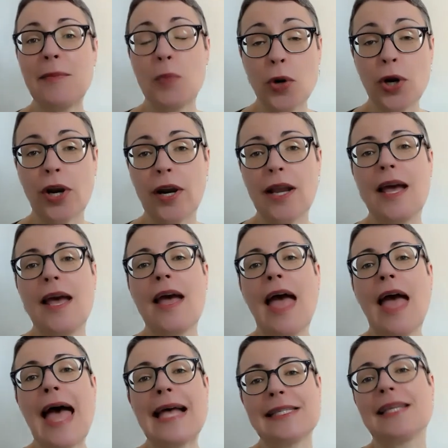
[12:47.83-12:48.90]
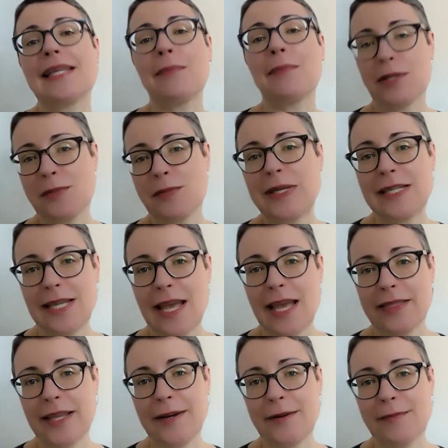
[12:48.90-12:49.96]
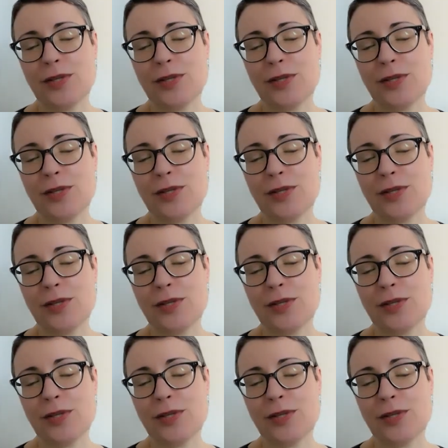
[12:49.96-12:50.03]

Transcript: work has enabled me to get there.